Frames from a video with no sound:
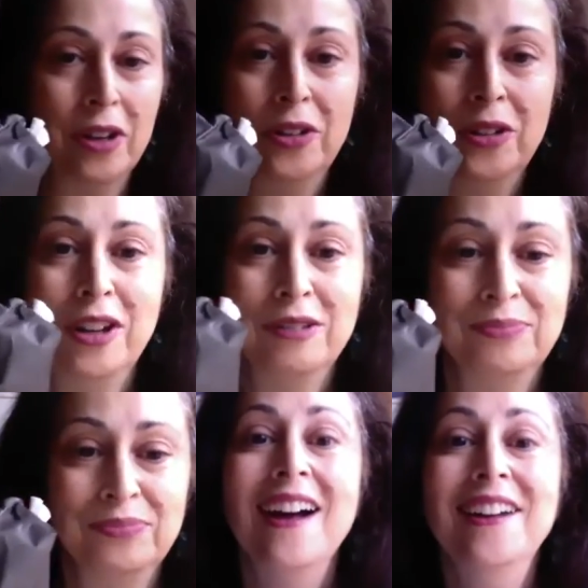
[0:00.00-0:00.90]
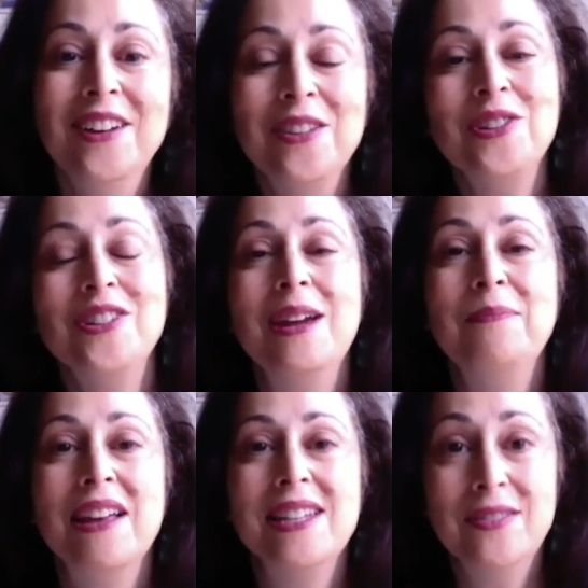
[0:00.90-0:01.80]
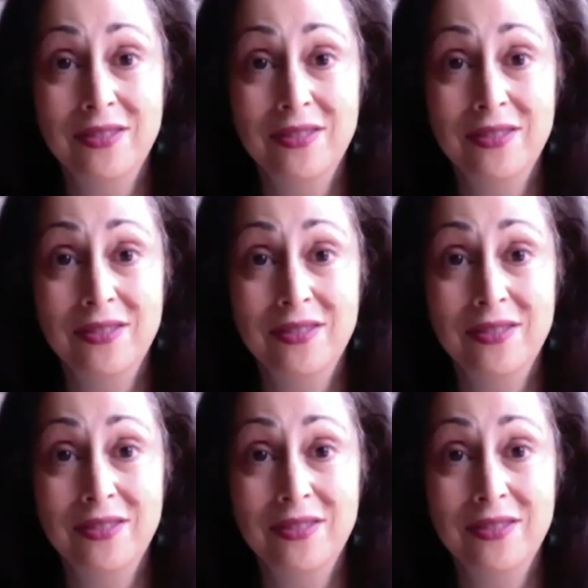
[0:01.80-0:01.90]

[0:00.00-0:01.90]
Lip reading: you go. Another shape that's